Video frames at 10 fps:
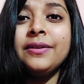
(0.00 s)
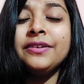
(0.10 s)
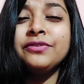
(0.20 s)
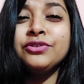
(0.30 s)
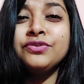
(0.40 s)

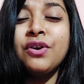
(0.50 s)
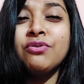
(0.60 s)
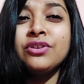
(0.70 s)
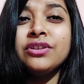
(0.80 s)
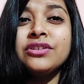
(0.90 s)
It was
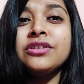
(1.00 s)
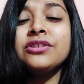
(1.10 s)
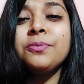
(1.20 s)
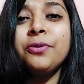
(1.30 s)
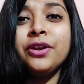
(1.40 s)
founded,
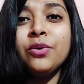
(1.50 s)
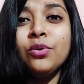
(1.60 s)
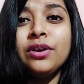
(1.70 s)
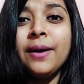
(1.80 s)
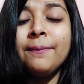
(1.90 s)
it's a pretty
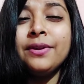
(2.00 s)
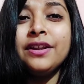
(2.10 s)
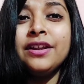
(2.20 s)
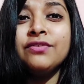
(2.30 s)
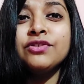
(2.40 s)
old
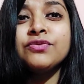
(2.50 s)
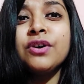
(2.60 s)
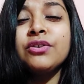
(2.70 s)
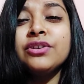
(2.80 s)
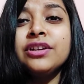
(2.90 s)
company. It was
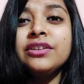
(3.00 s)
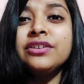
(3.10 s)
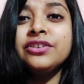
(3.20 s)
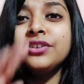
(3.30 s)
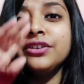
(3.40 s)
founded in
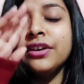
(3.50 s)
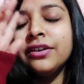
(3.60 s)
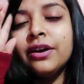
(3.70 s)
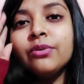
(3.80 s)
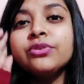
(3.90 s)
the year
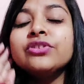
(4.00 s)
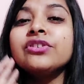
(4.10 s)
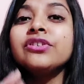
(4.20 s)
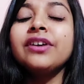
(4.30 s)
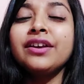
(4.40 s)
around,
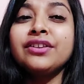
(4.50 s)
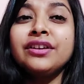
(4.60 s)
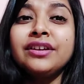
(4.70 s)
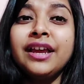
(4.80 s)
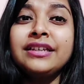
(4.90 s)
I think,
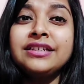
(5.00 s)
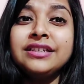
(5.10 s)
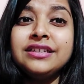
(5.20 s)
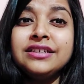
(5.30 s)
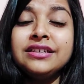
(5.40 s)

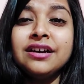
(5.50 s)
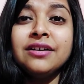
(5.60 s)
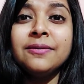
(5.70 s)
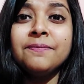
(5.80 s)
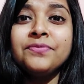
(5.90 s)

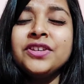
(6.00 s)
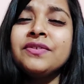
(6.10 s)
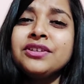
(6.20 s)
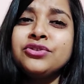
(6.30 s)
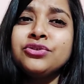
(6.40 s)

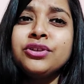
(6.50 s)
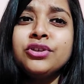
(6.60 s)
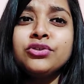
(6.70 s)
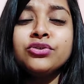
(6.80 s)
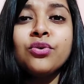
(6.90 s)
1973
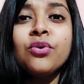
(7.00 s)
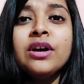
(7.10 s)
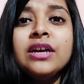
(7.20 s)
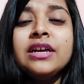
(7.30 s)
or so.